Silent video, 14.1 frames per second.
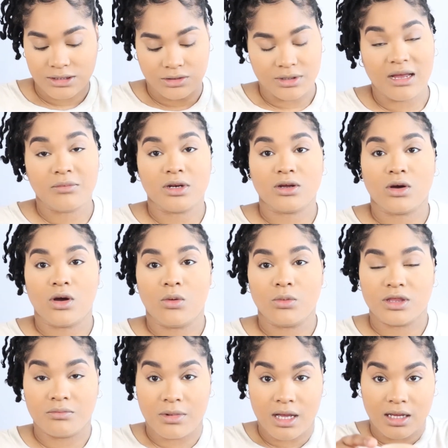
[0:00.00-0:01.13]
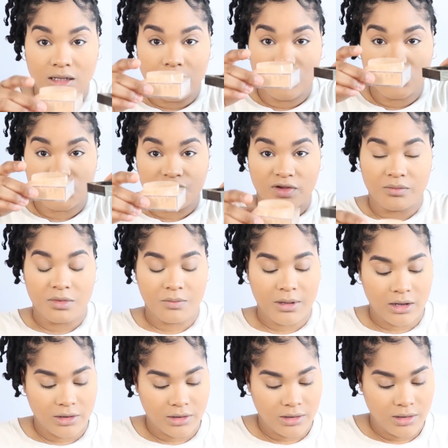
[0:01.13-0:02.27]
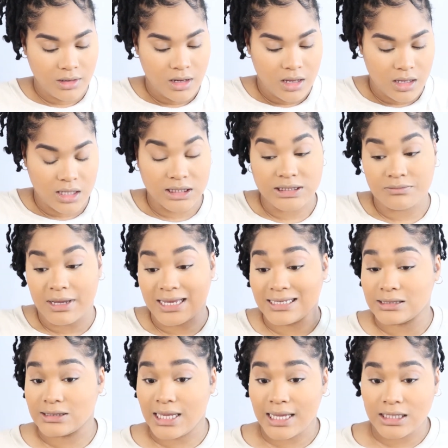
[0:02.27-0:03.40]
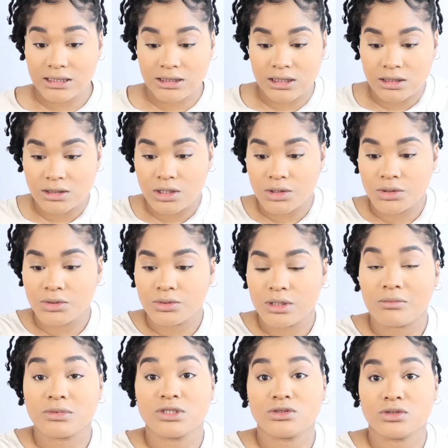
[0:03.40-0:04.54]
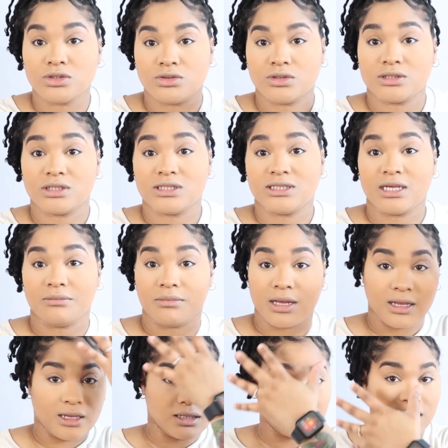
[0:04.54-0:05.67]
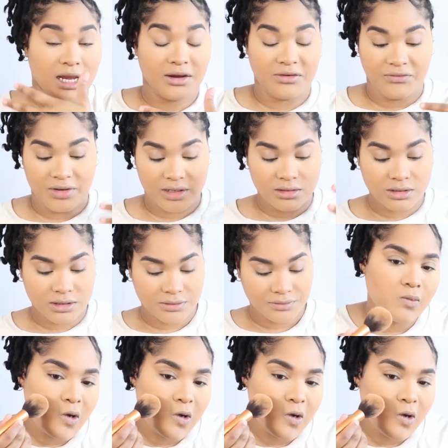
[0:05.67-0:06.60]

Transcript: so now I'm gonna go in with my Loose Fit Me powder. It's my exact skin tone, and I'm just gonna use that to set my entire face.